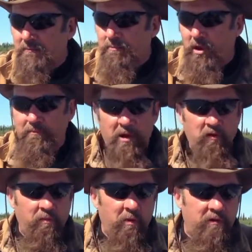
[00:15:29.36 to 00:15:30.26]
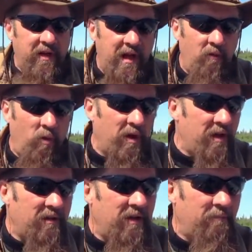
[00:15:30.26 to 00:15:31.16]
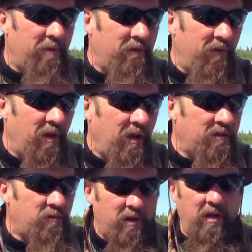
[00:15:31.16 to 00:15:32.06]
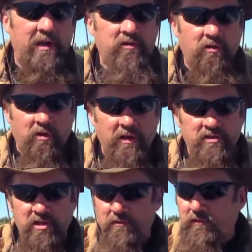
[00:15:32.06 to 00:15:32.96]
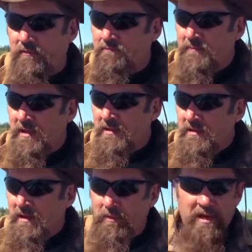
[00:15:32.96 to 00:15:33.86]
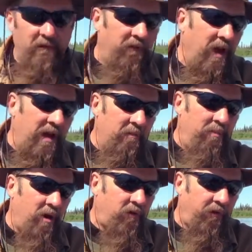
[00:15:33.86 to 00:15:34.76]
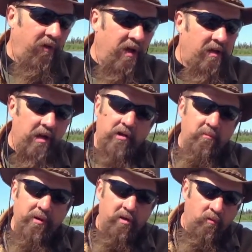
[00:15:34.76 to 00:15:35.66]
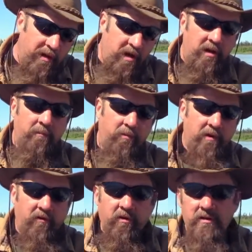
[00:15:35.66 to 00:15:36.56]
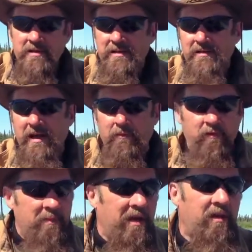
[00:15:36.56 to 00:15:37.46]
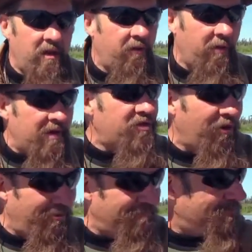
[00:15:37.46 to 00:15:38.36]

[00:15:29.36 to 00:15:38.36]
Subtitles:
Both boats broke down. One ended up in a village with electrical issues, and we had to fly in parts for it. The other boat went on upriver. That was me and another intern.